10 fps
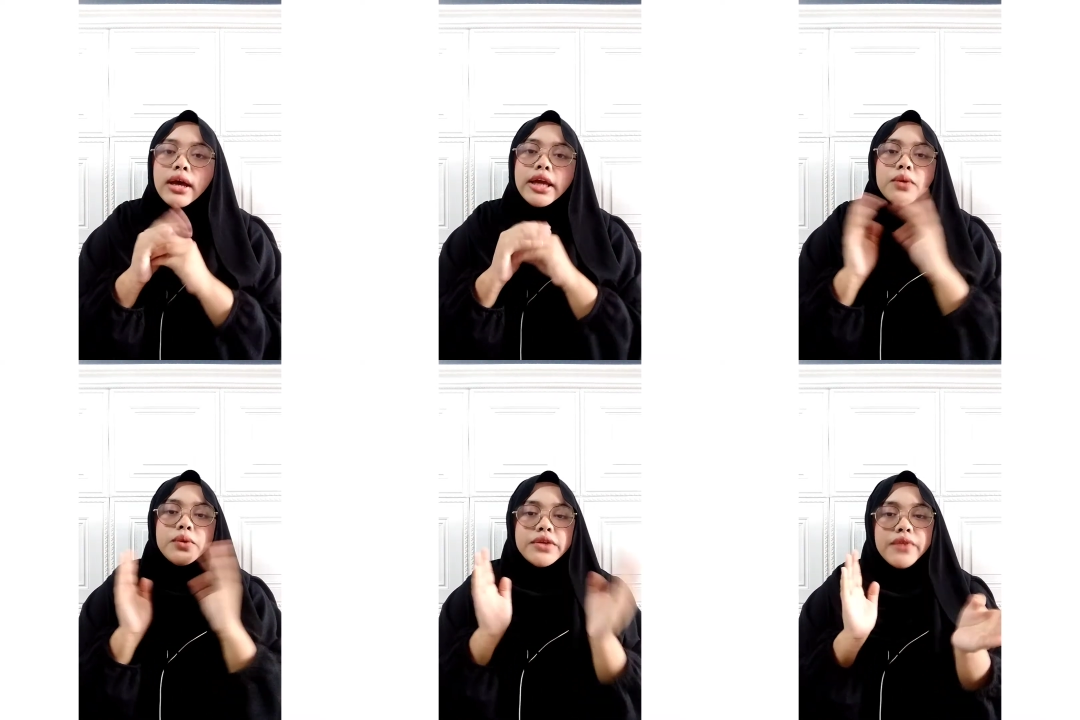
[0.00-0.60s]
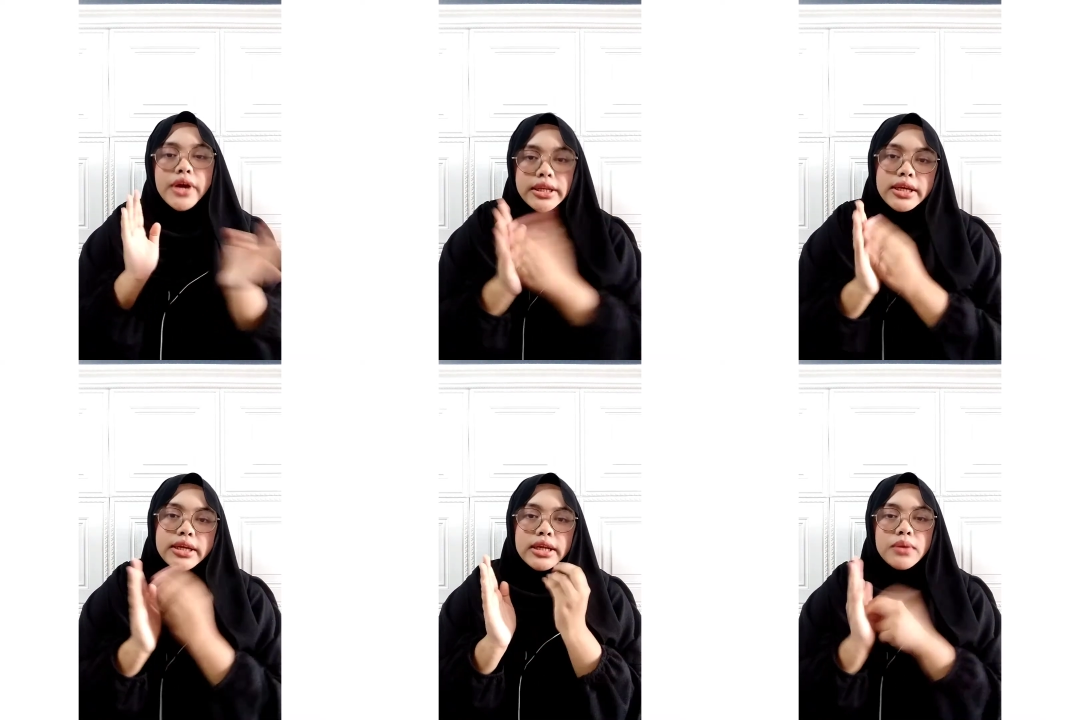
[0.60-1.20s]
and then we
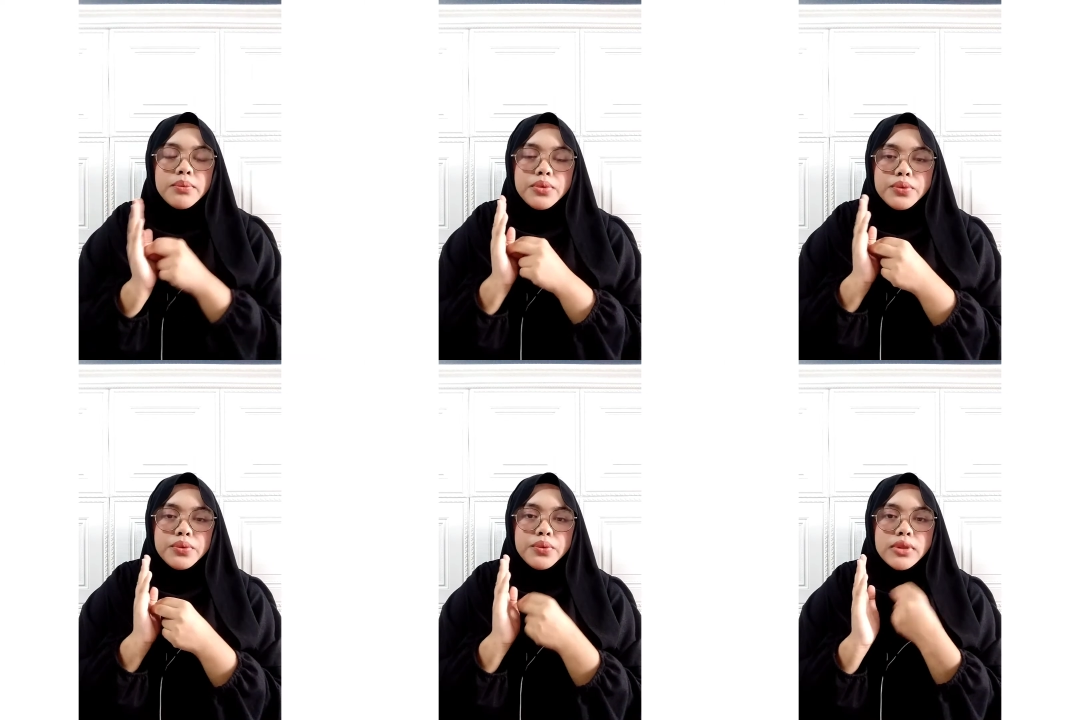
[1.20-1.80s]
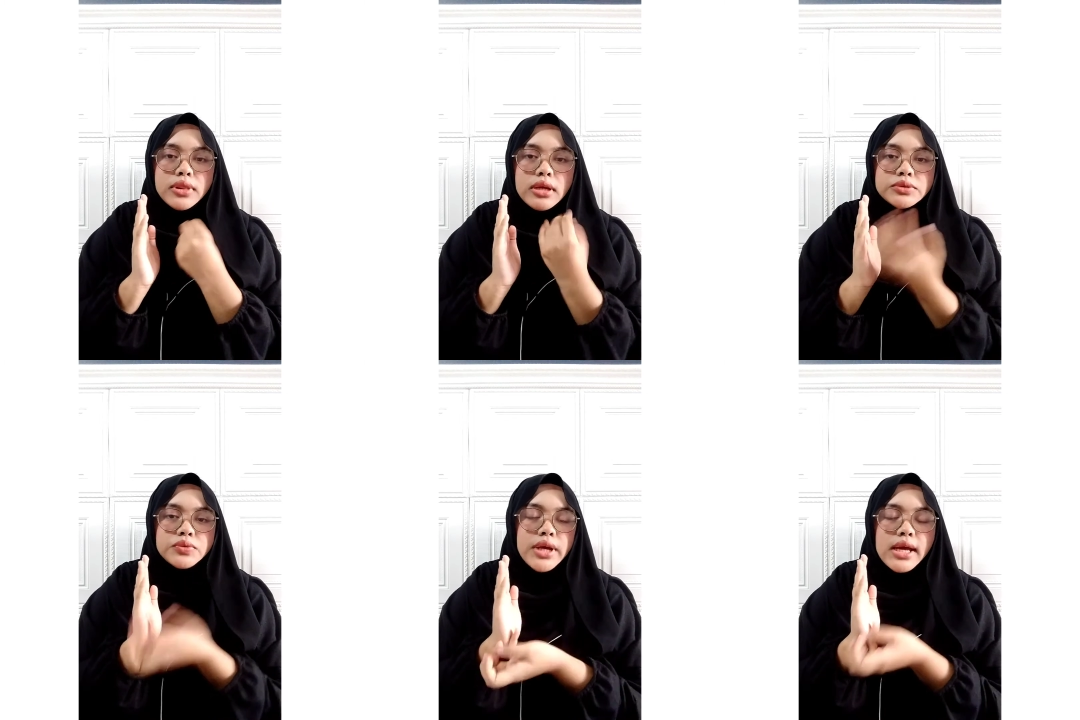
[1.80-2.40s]
divided W
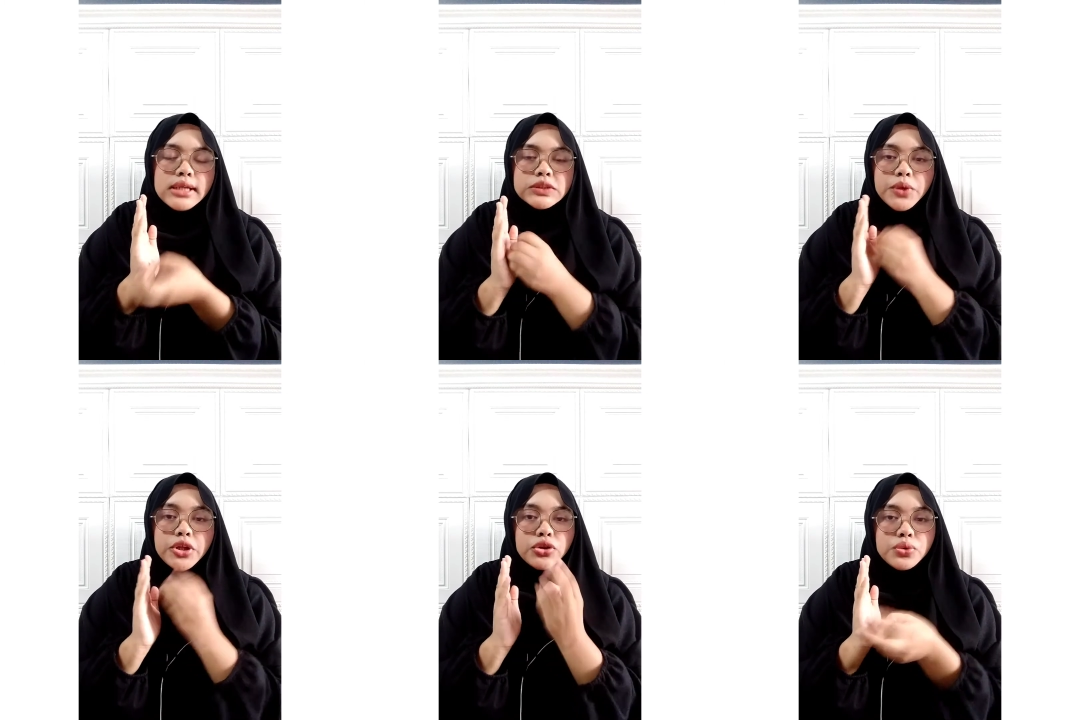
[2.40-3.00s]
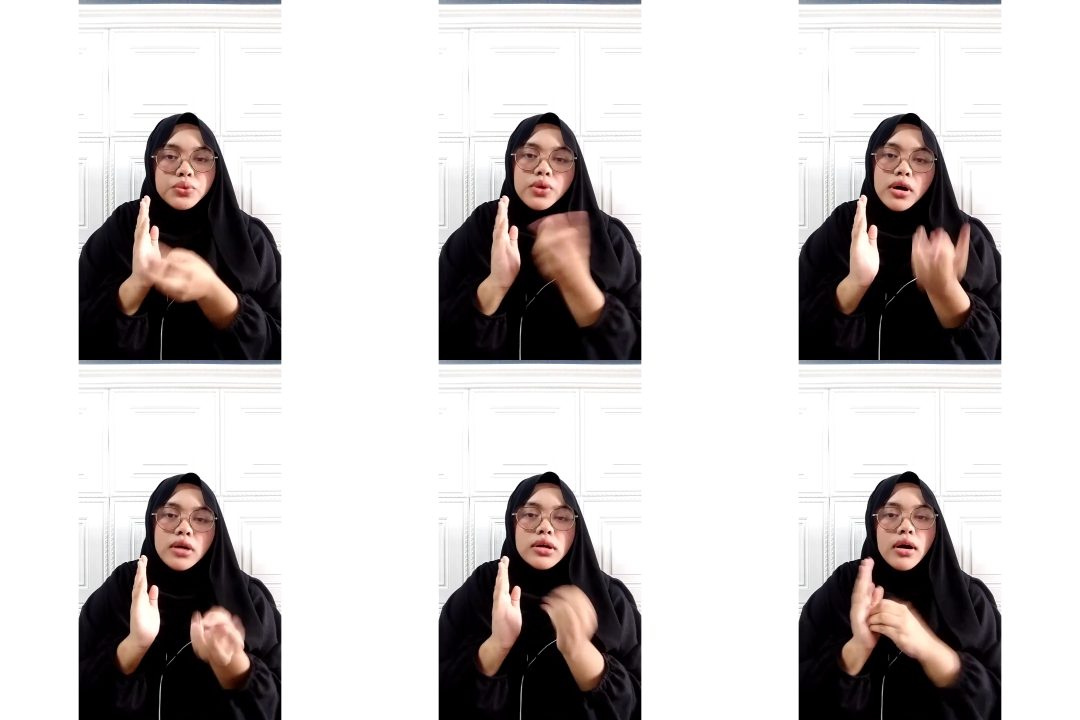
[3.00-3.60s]
times with X with
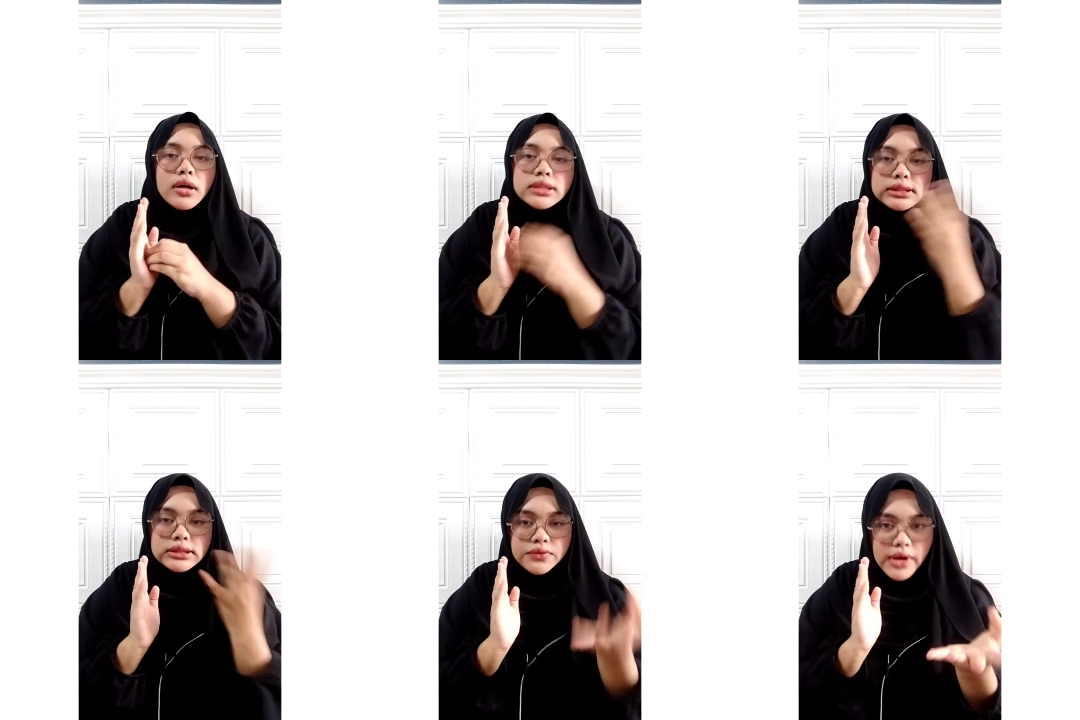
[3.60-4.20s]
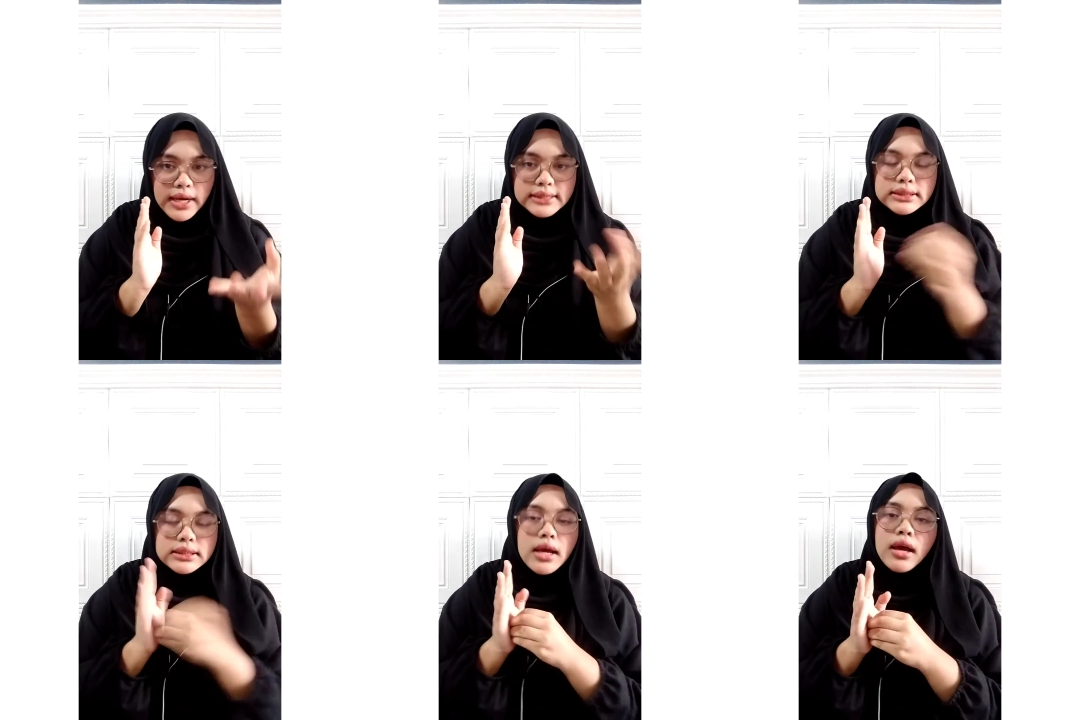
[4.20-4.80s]
2R. R is the rise.